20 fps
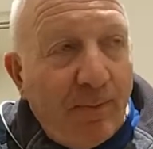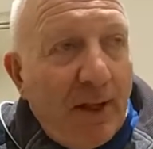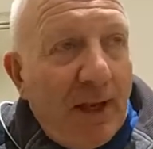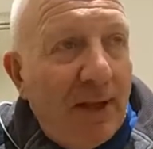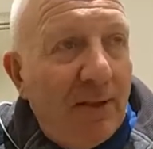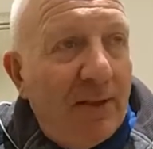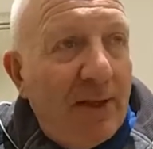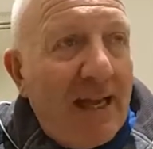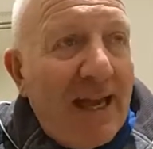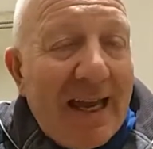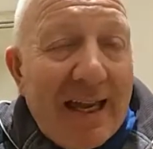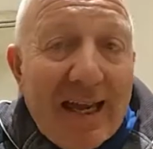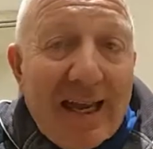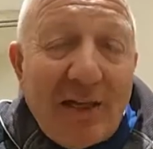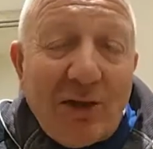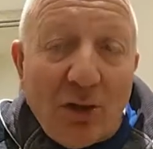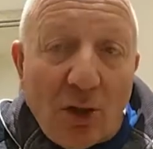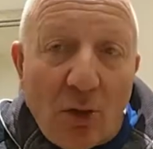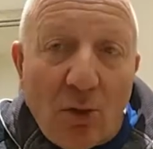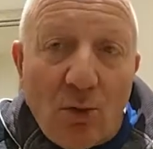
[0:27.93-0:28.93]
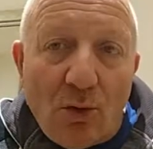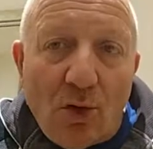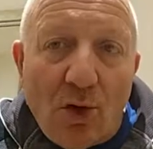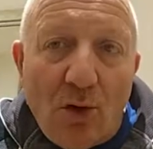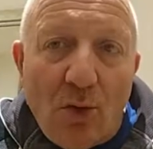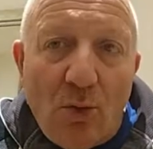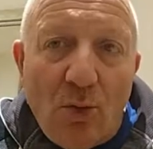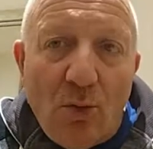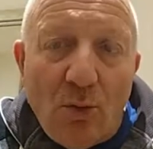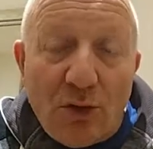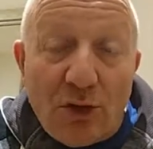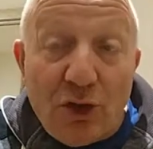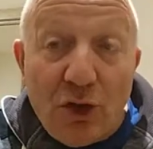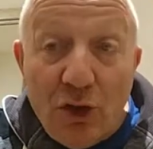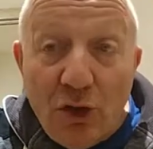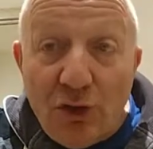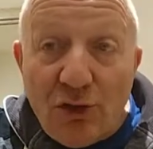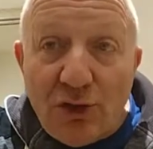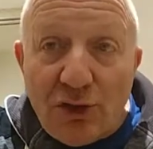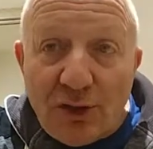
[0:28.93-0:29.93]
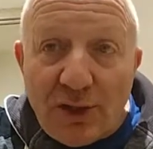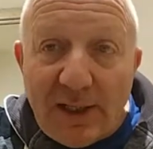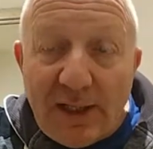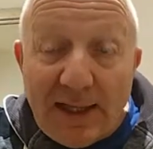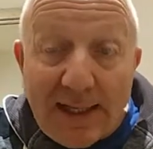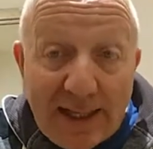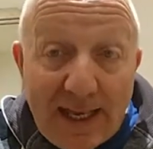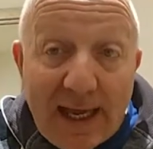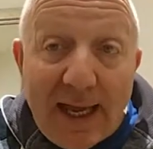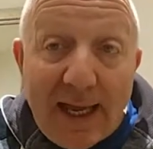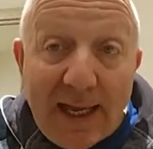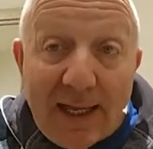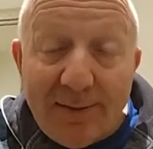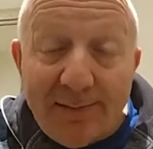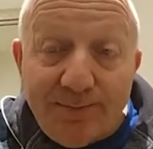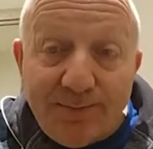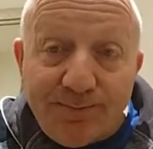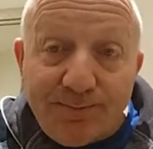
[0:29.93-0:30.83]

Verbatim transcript: and the AA's logo was courtesy and care,